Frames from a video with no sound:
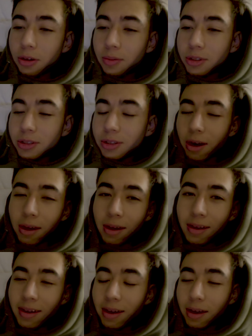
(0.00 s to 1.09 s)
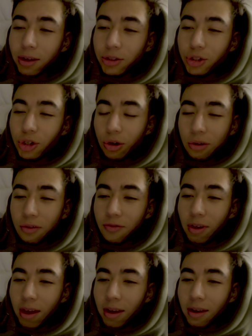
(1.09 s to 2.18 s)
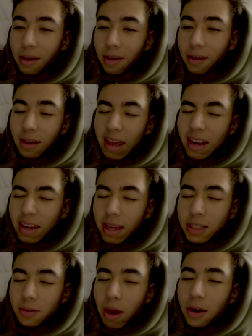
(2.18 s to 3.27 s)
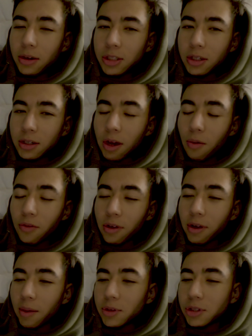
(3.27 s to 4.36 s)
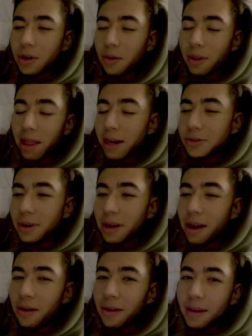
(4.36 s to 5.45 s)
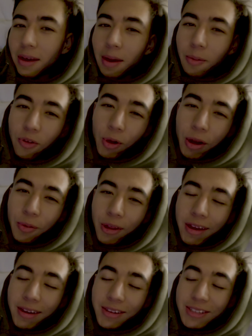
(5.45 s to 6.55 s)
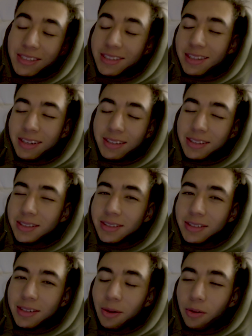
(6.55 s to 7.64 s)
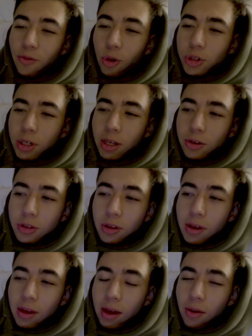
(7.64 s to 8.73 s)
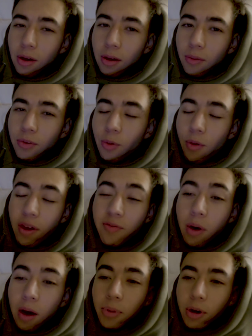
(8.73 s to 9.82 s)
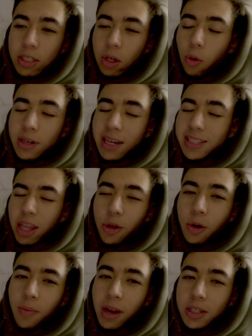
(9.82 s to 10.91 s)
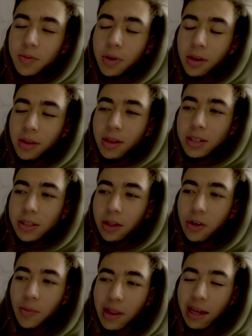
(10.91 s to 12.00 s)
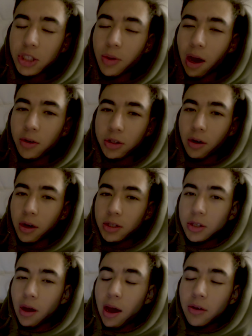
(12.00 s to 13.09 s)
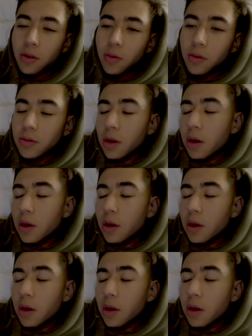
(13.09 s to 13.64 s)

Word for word: so I'm just trying to conserve and uh, and get some energy going for the night. But just trying to relax right now before we gotta play. It's, this is so unfortunate. Usually, when we have bomb threats, it only takes like thirty minutes, but this has literally been like two hours already, so I don't know